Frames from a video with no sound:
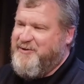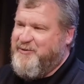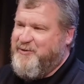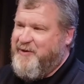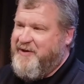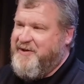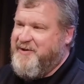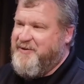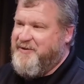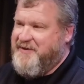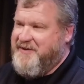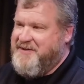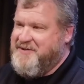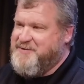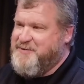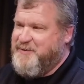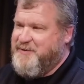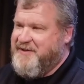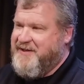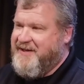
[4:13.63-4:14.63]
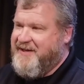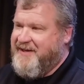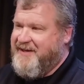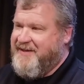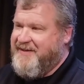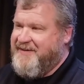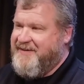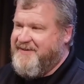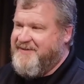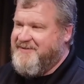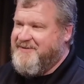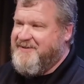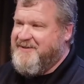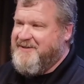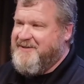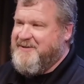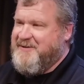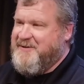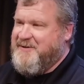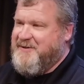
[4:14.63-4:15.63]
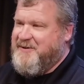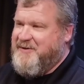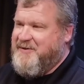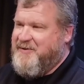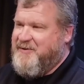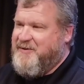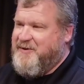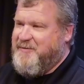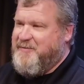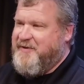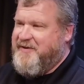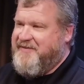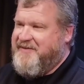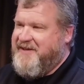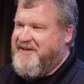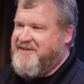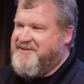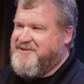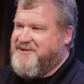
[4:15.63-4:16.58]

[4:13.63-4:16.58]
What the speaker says: the way on this one that kind of a little bit of a head